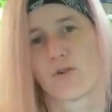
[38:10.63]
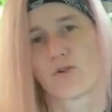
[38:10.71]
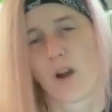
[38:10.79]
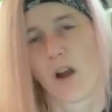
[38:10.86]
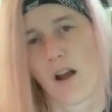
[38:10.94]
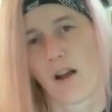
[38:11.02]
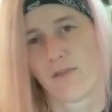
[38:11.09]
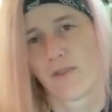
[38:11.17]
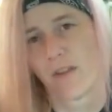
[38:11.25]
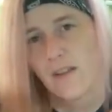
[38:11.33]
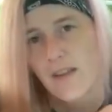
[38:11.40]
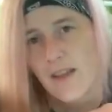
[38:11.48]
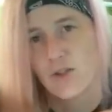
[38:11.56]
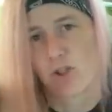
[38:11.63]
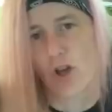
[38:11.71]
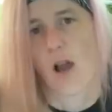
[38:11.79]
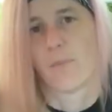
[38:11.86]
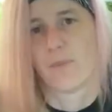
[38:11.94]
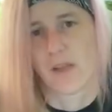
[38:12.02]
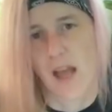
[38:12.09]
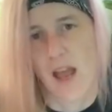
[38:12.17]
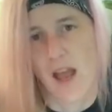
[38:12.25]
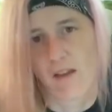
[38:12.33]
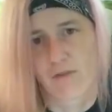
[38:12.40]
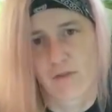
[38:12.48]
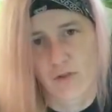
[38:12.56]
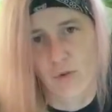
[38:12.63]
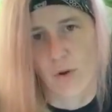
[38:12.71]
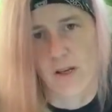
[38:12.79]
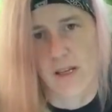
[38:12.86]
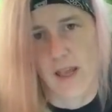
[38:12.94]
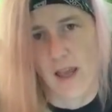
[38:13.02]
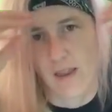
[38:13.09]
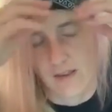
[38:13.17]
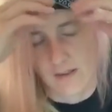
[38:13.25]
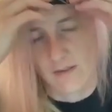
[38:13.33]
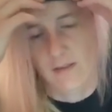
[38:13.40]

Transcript: trough, like chopped in half, 20-gallon.